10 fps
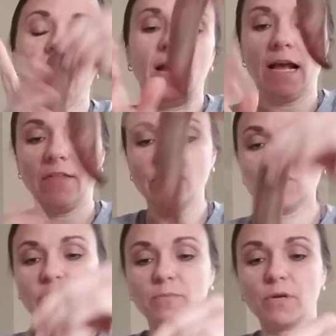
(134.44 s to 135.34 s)
And then you're
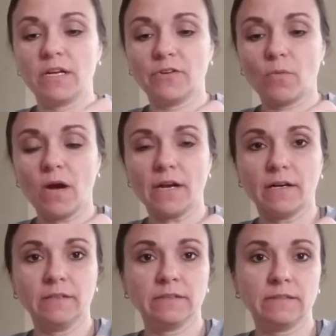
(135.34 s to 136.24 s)
just going to put it in your
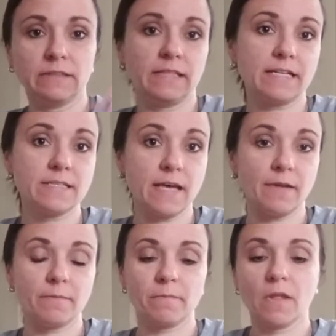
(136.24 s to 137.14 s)
water, and that's it.
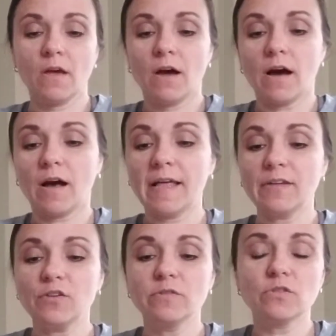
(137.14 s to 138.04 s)

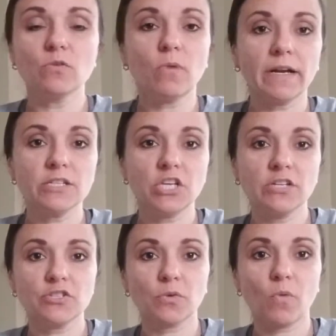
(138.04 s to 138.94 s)
You do want to
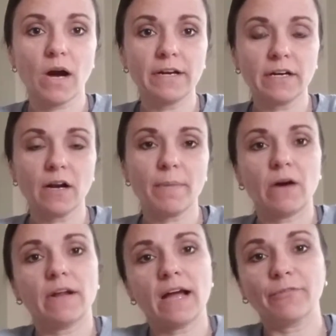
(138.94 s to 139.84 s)
change your water
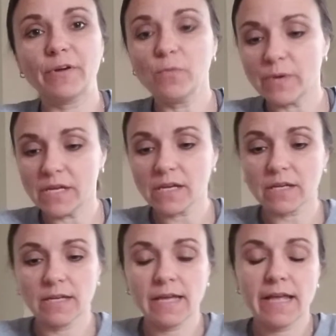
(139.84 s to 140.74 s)
about every week,
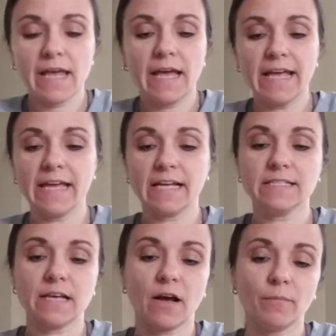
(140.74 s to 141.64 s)

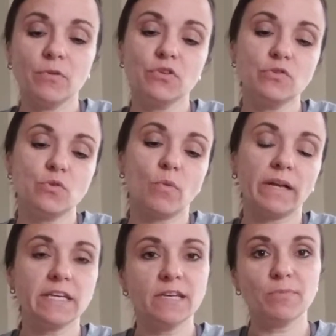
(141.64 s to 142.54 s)
and you do
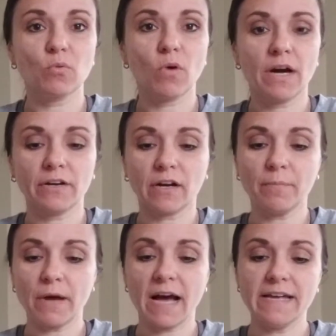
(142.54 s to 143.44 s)
want to keep your water
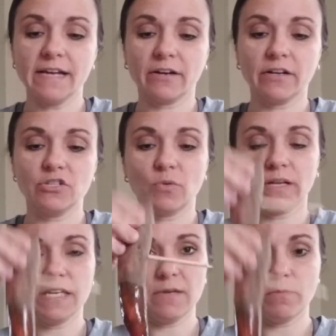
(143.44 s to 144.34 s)
up high here because you
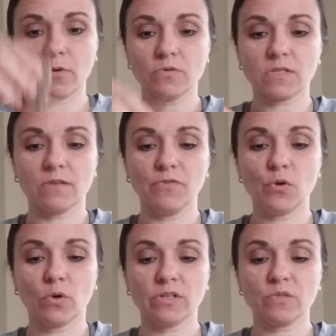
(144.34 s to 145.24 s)
want to keep most of
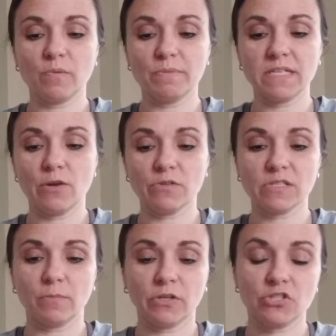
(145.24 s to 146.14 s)
your sweet potatoes
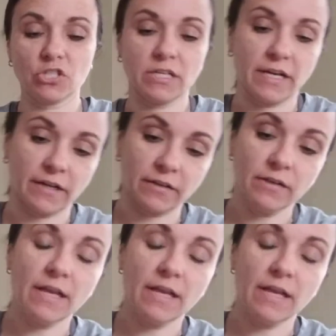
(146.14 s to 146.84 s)
submerged in here.